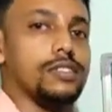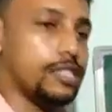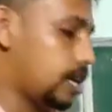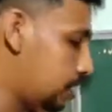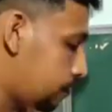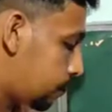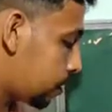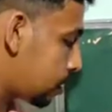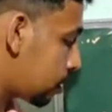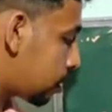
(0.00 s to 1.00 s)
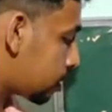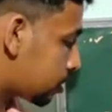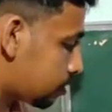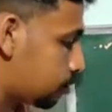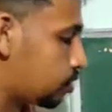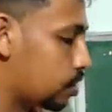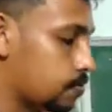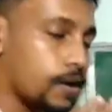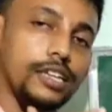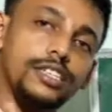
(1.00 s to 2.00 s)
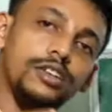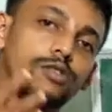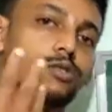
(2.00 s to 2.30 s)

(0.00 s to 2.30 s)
They live in the body of other